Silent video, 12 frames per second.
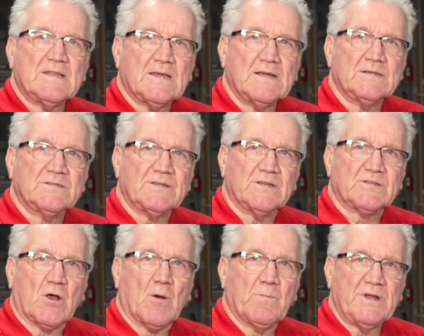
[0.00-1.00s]
things is
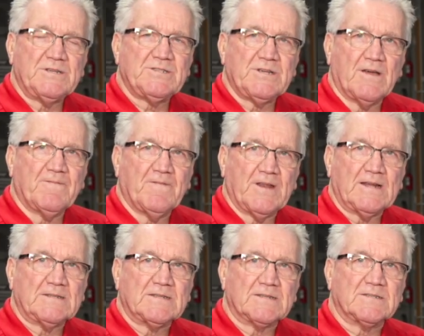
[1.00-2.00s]
our BGF
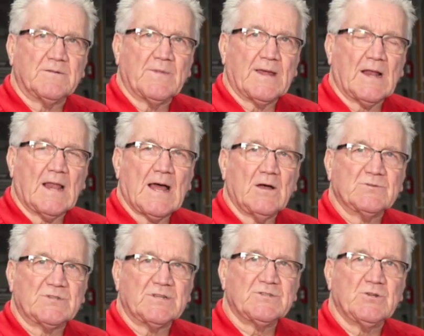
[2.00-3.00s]
fitting system that
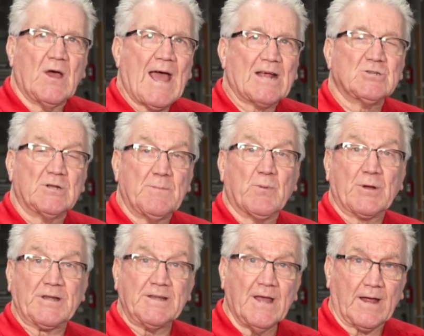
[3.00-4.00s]
allows us to actually
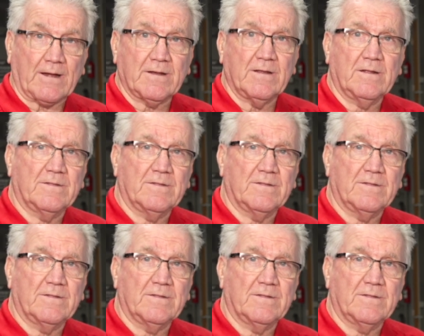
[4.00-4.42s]
predict